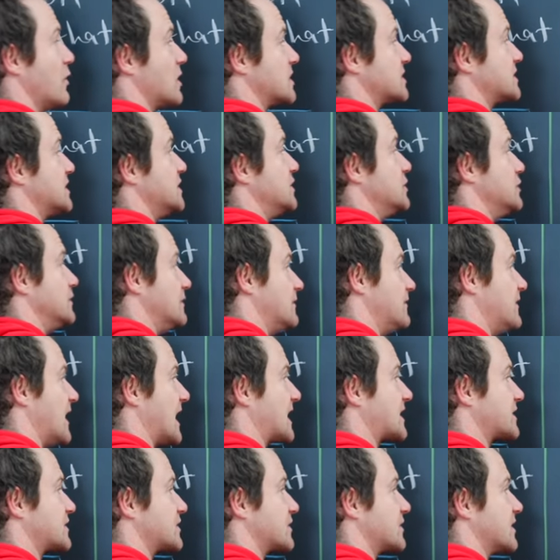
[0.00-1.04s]
want to do
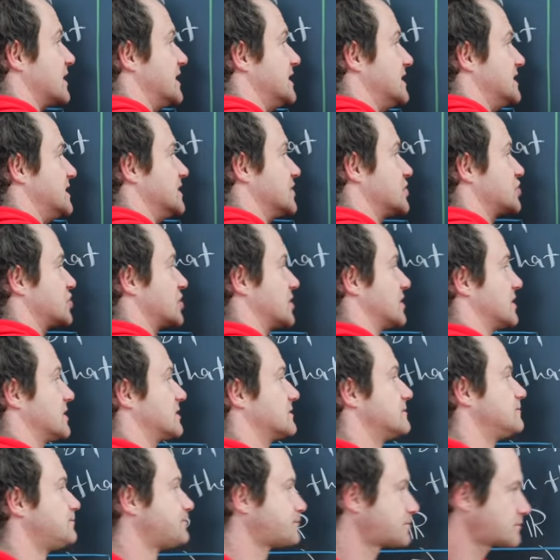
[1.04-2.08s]
vector
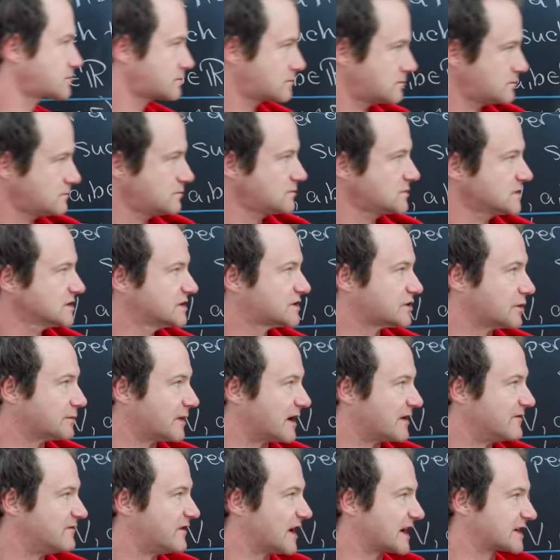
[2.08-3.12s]
addition. So
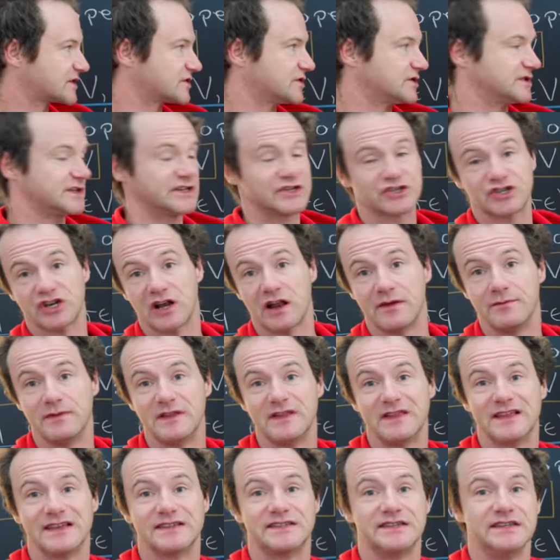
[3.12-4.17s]
by vector addition, I
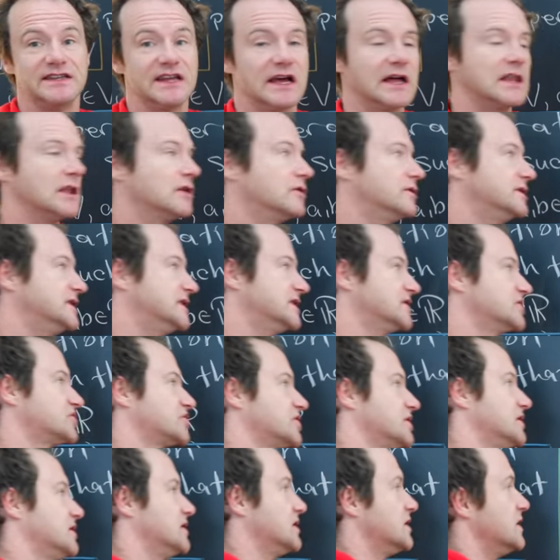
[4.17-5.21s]
mean this yellow
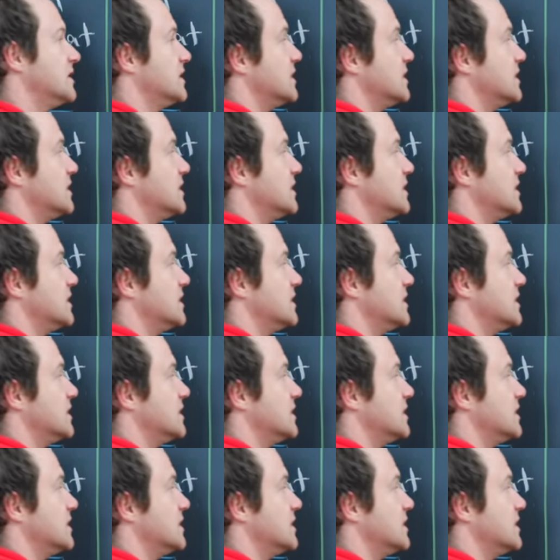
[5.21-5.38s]
addition.